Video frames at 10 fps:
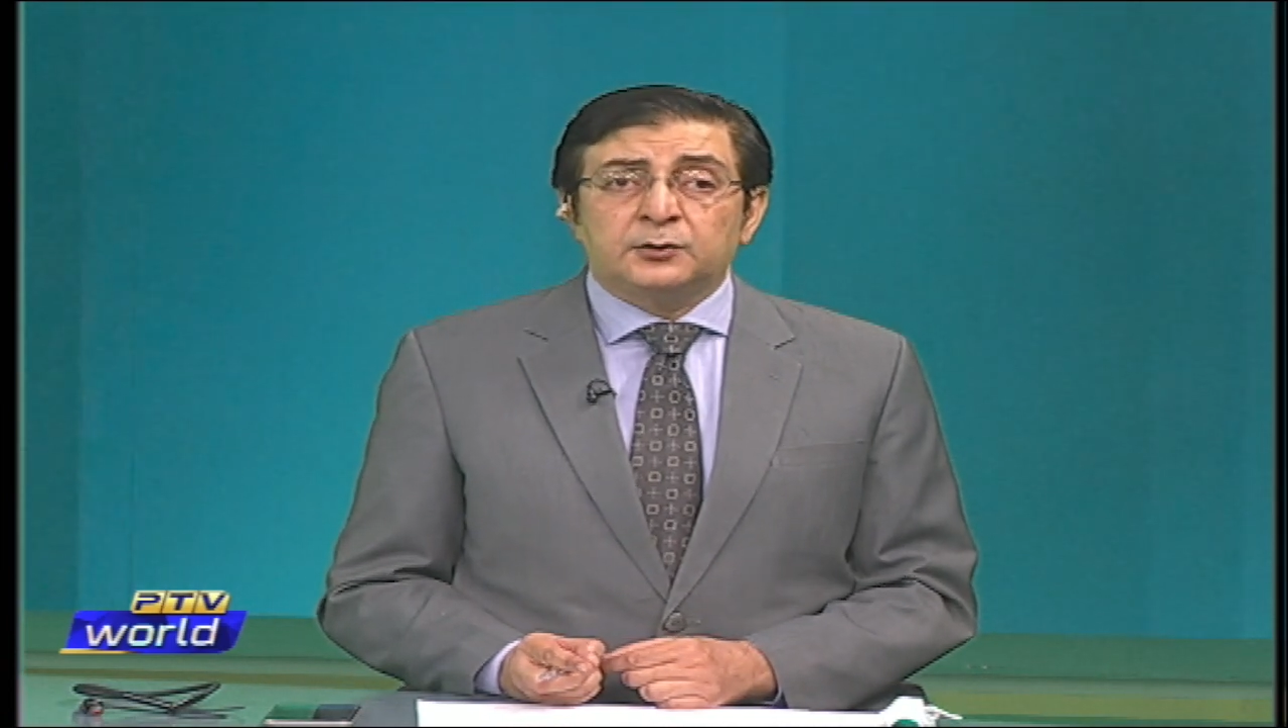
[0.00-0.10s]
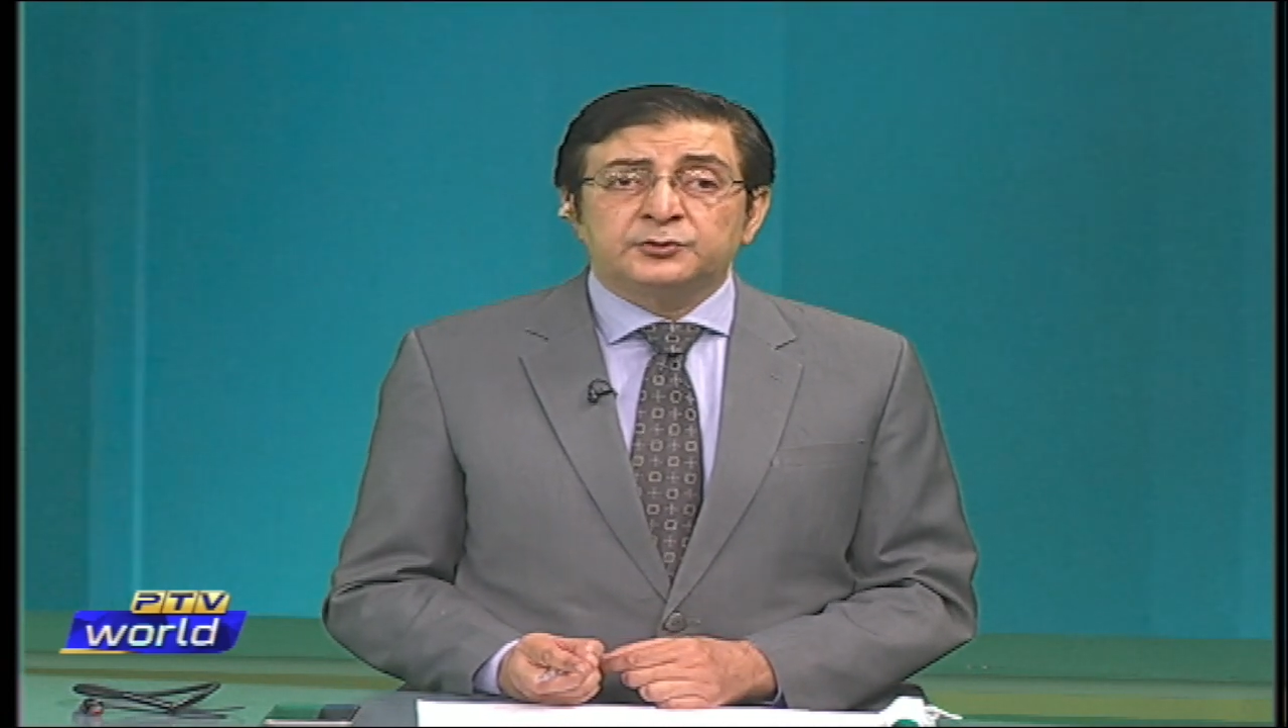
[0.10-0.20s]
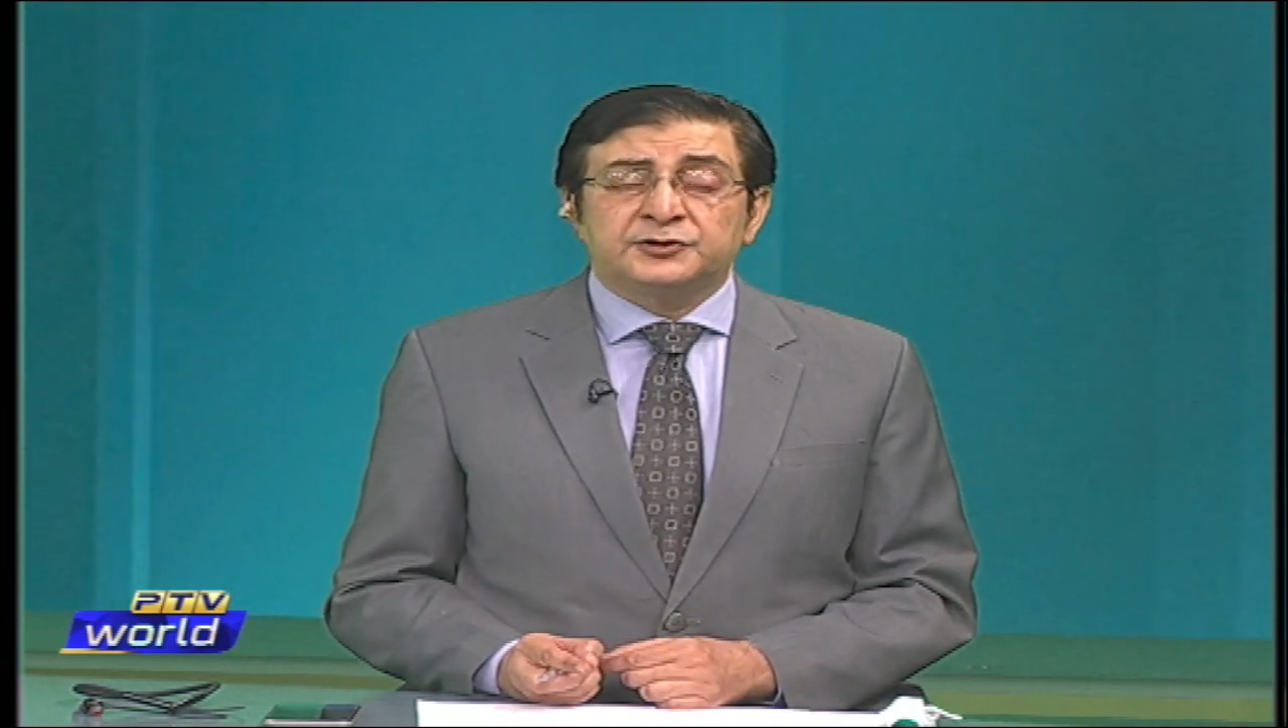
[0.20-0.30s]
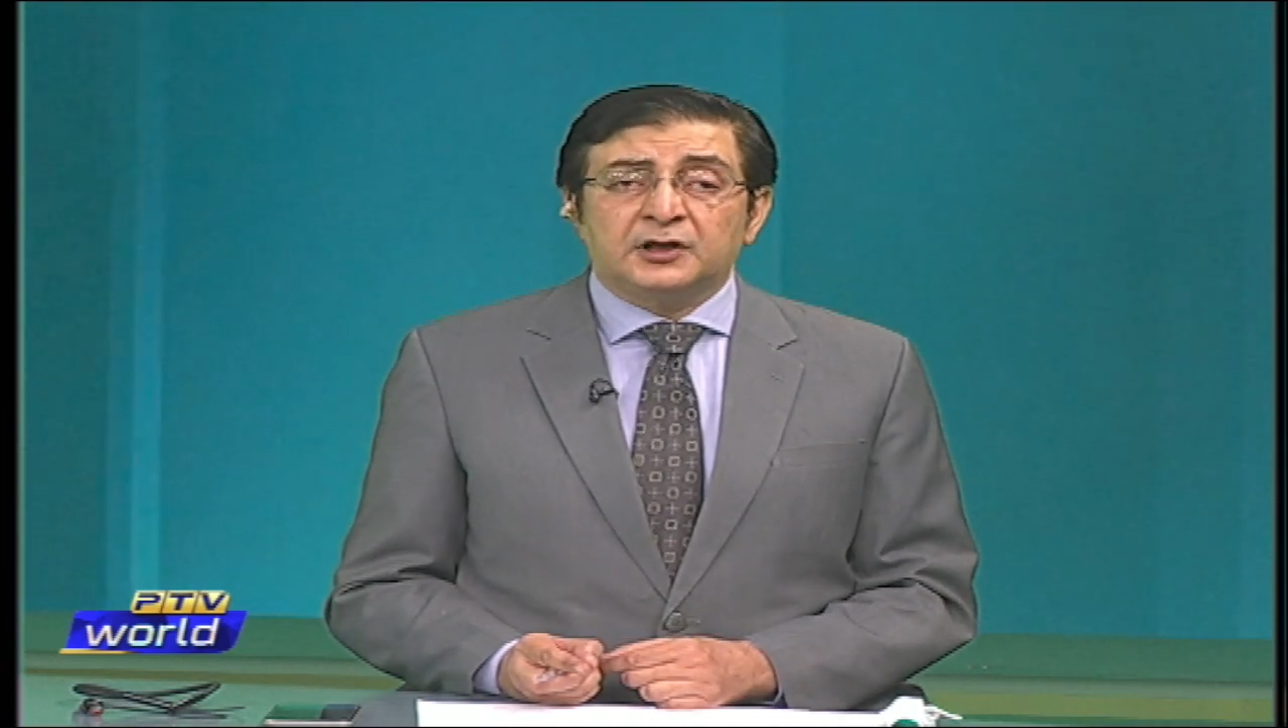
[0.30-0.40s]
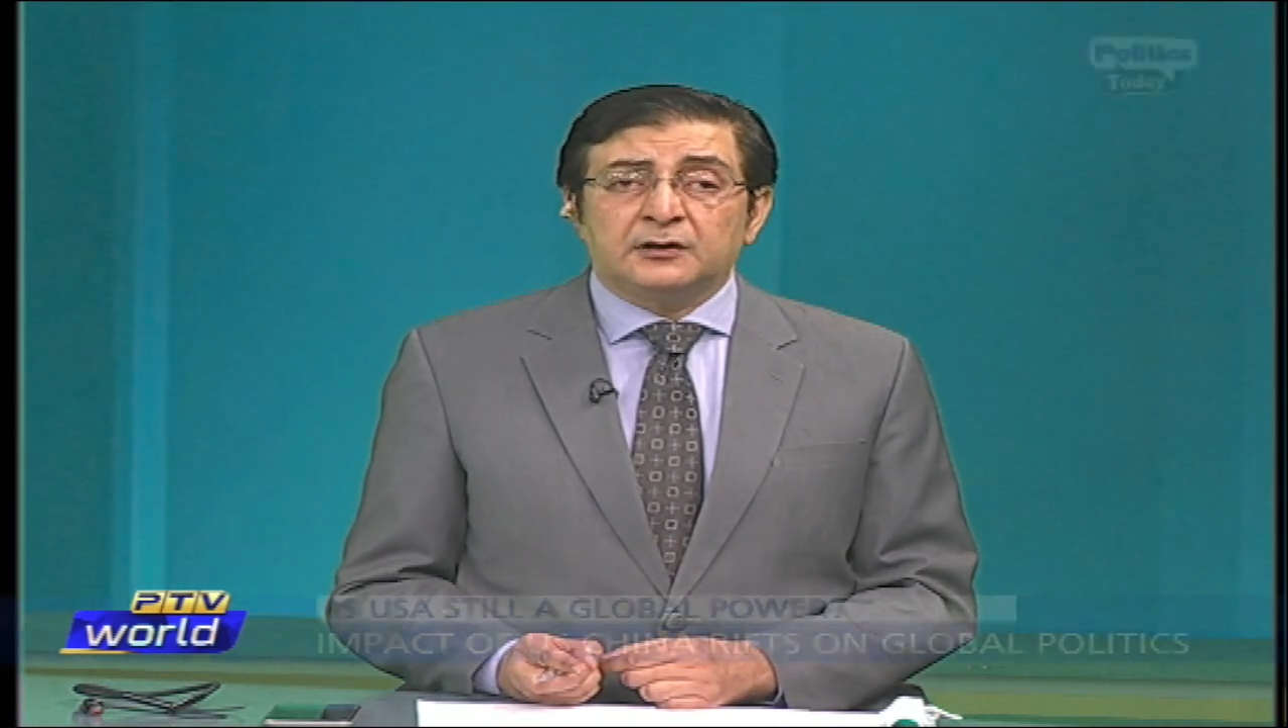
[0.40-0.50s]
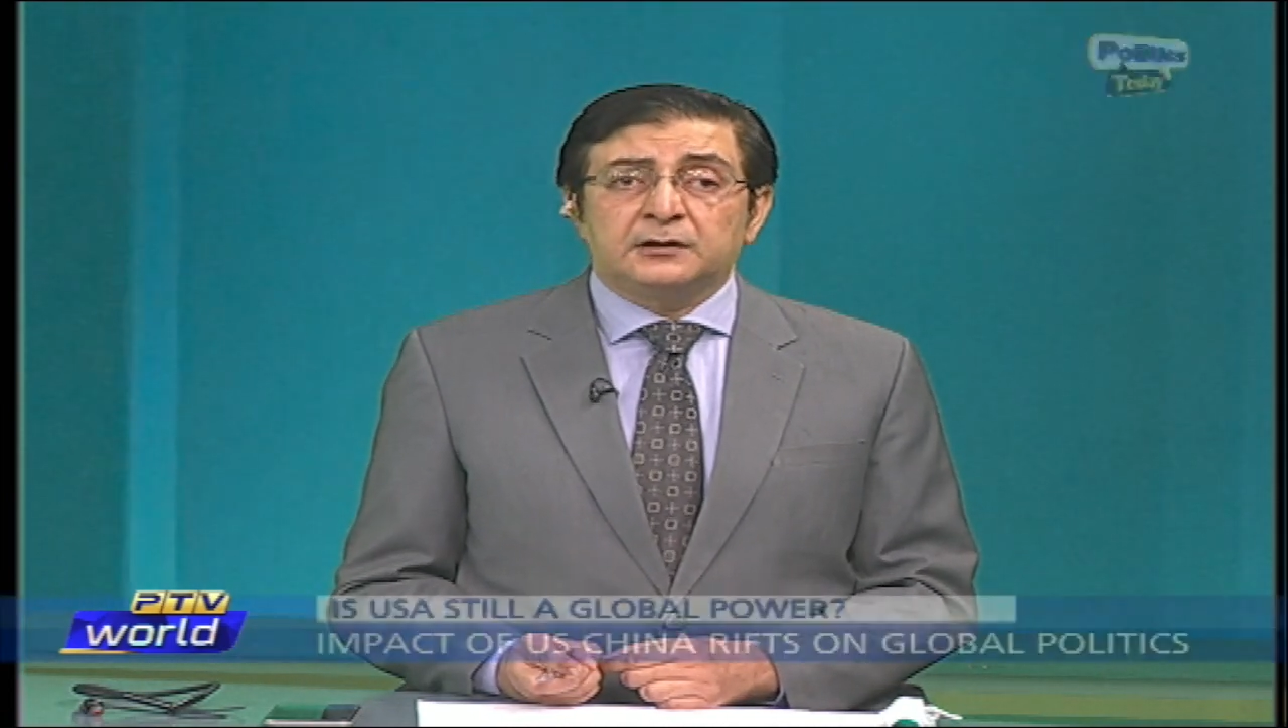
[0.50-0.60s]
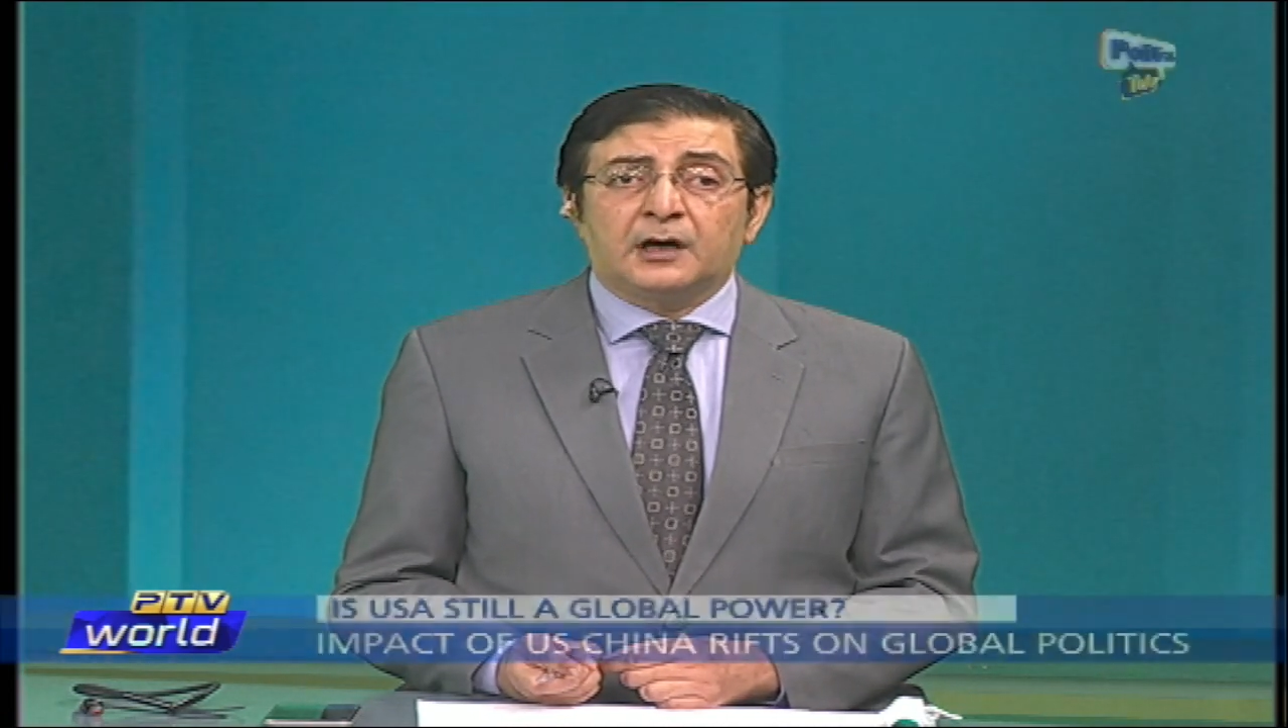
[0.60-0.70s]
to sit